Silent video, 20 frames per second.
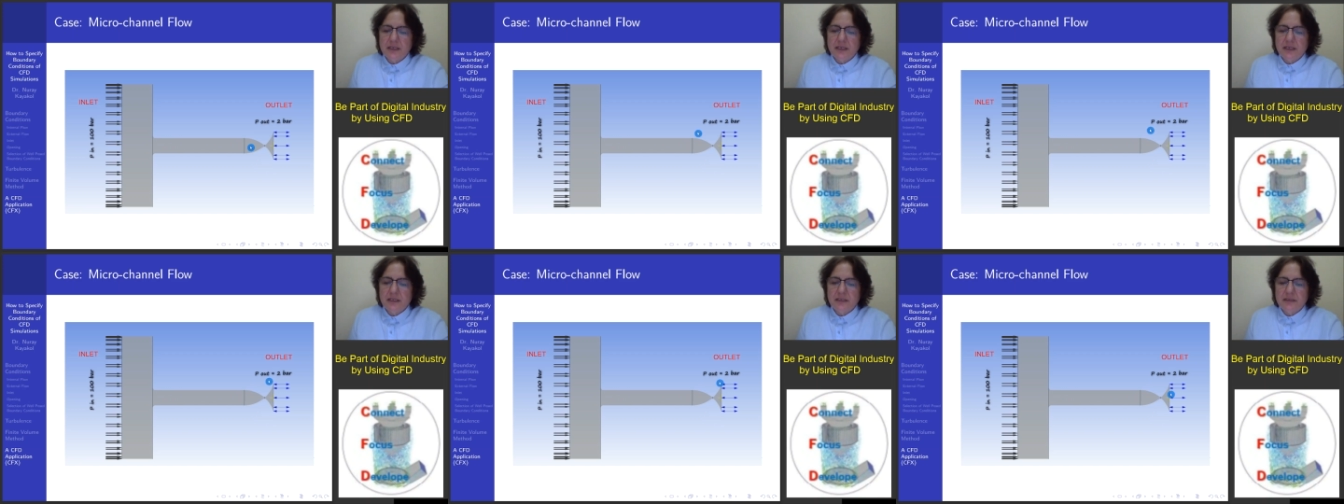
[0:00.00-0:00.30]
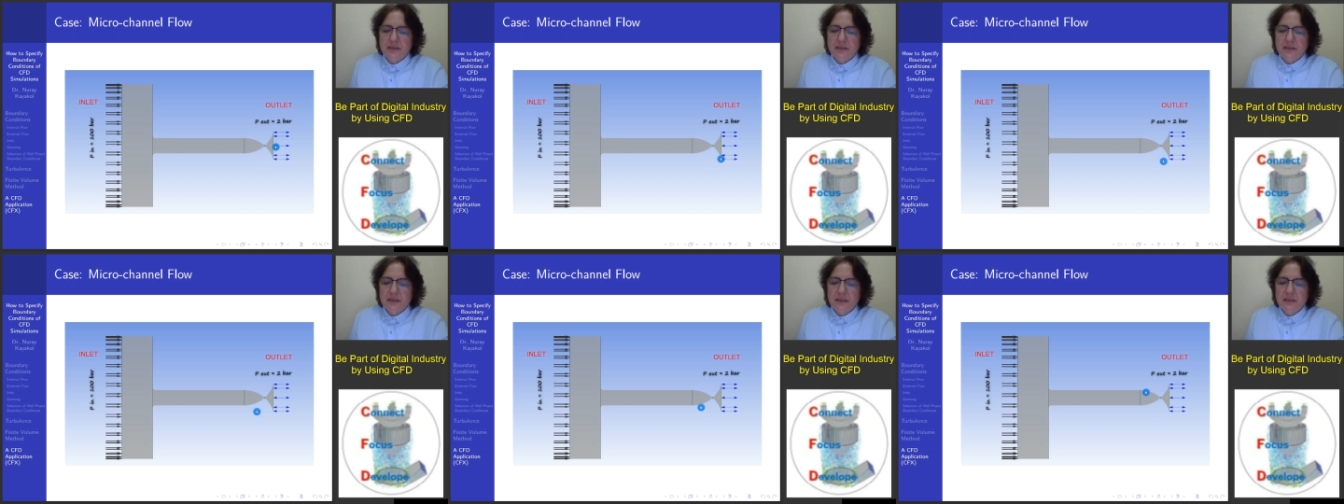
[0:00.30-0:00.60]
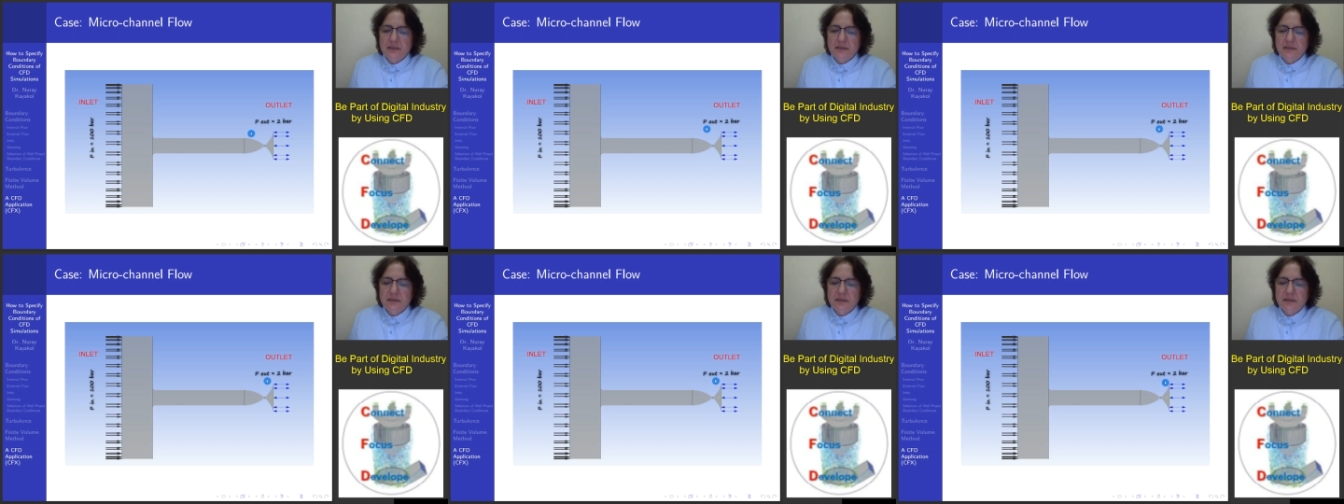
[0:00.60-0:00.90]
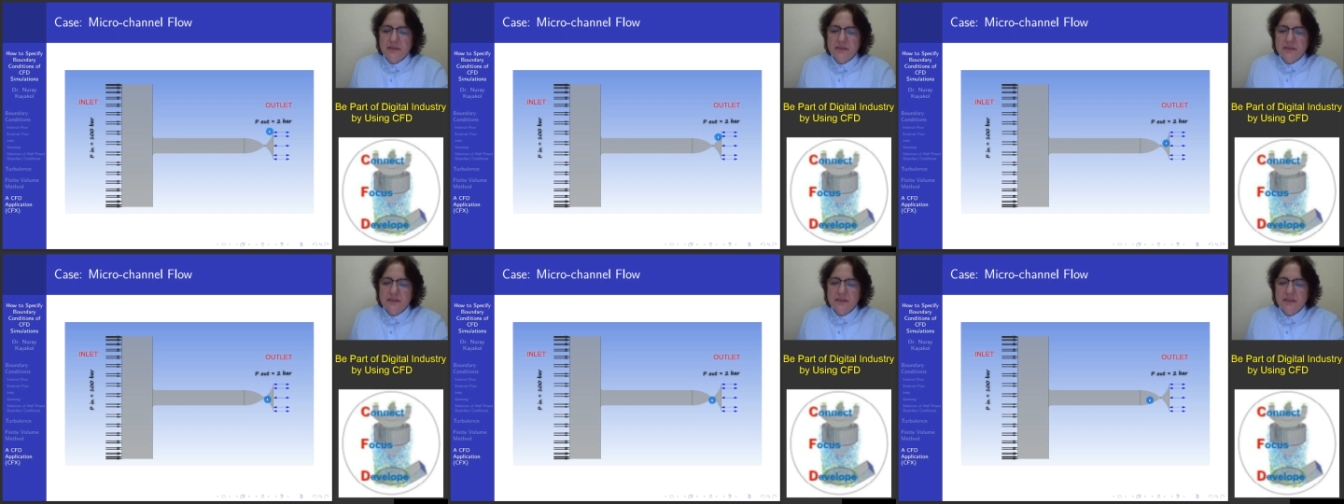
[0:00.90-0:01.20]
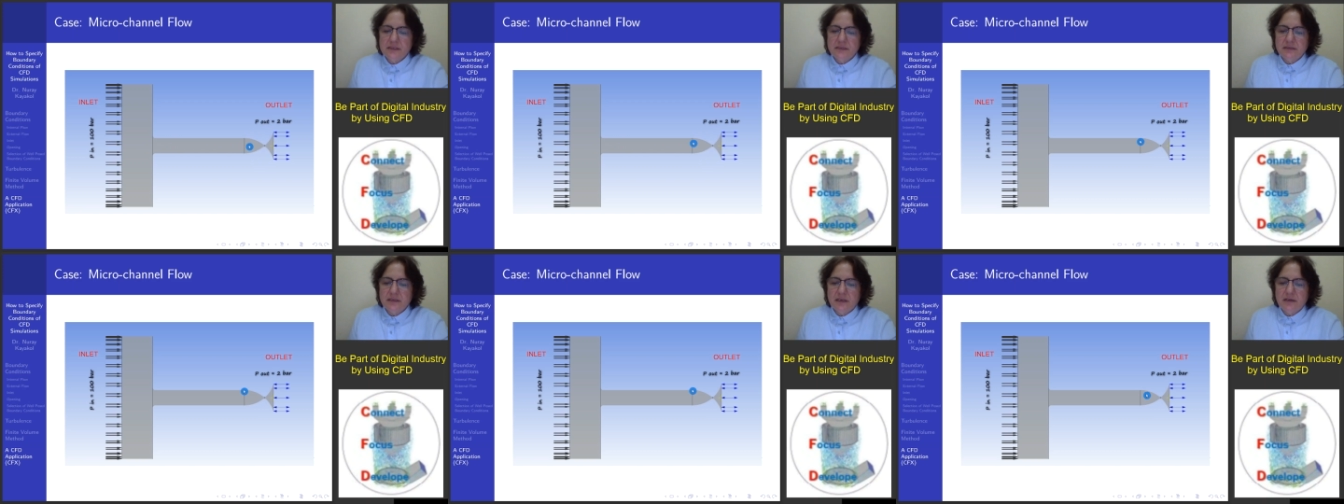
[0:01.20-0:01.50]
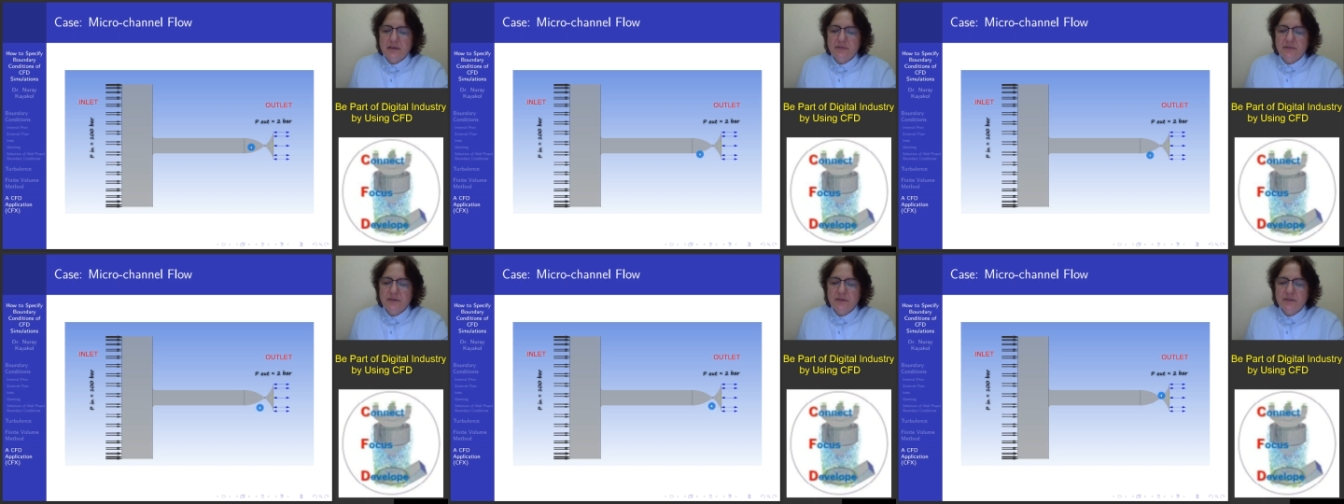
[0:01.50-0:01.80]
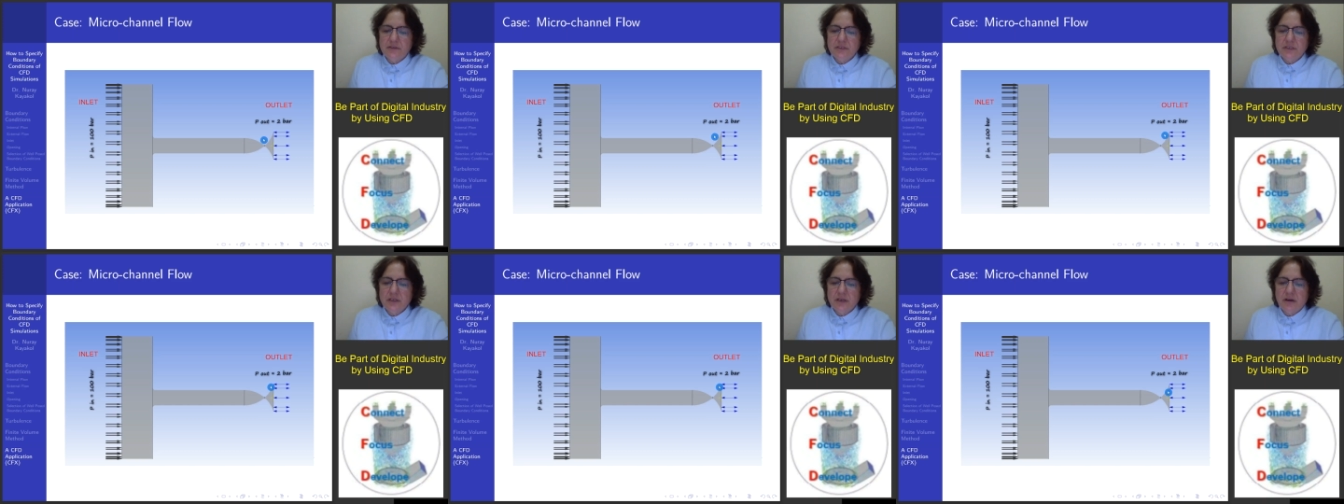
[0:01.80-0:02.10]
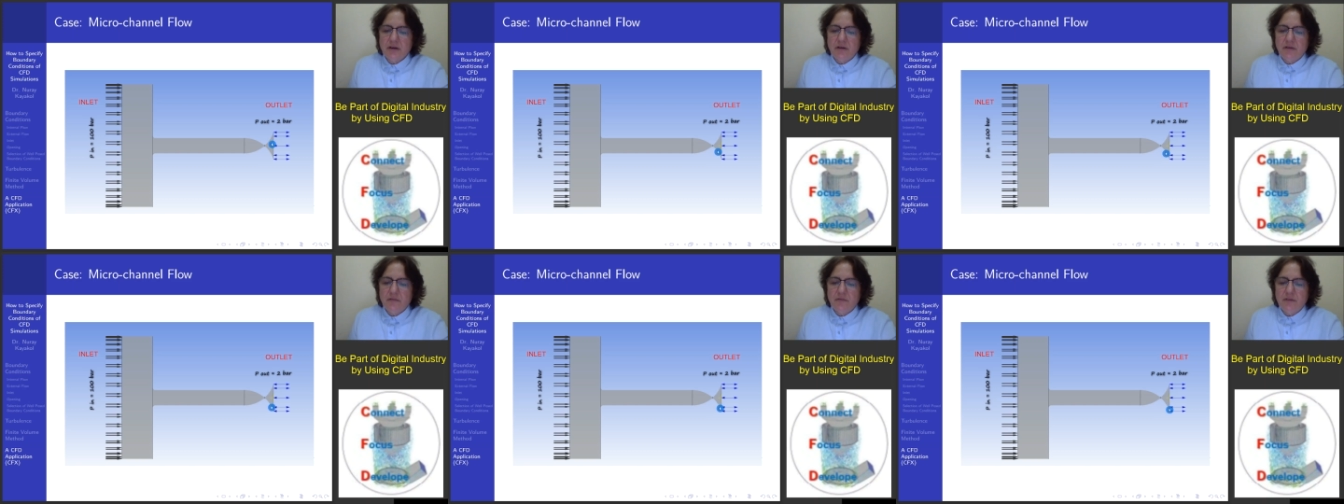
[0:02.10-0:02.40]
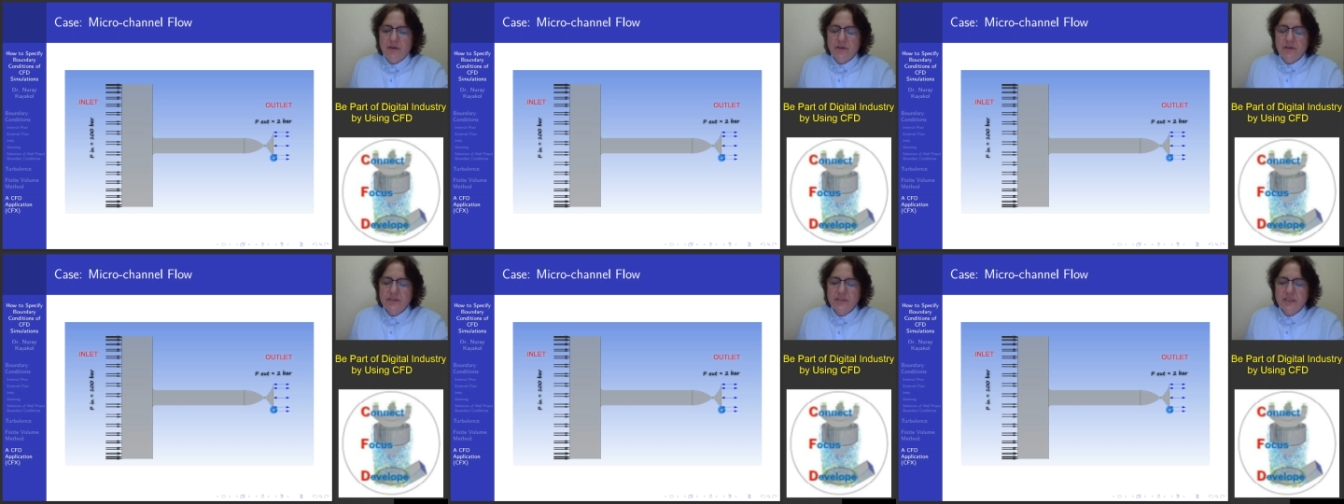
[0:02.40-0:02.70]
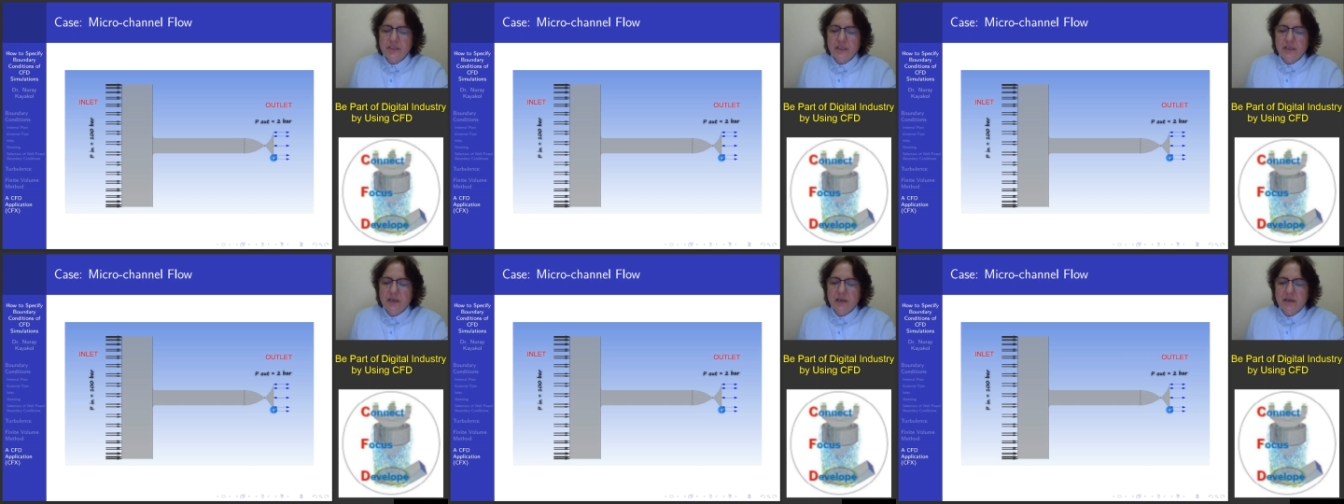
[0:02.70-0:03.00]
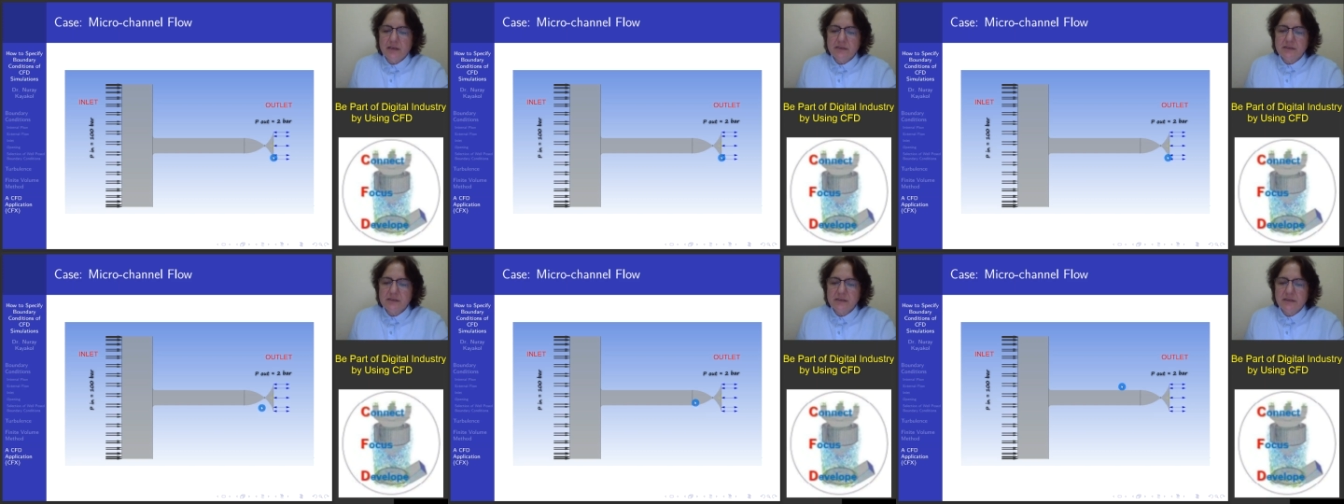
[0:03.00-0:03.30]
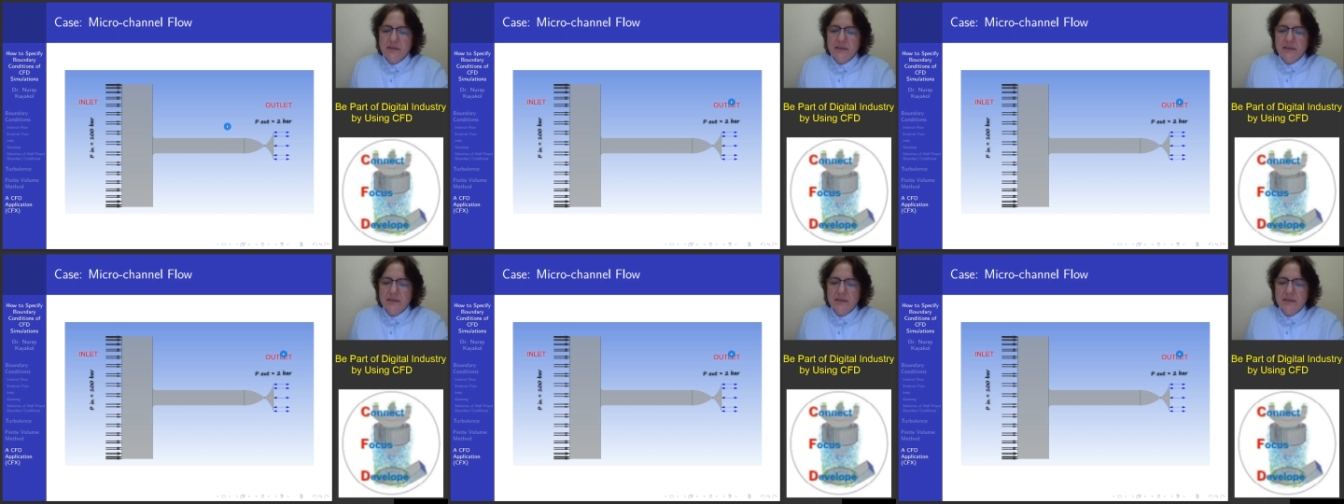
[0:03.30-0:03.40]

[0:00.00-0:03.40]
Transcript: At the end there is a diverging converging nozzle.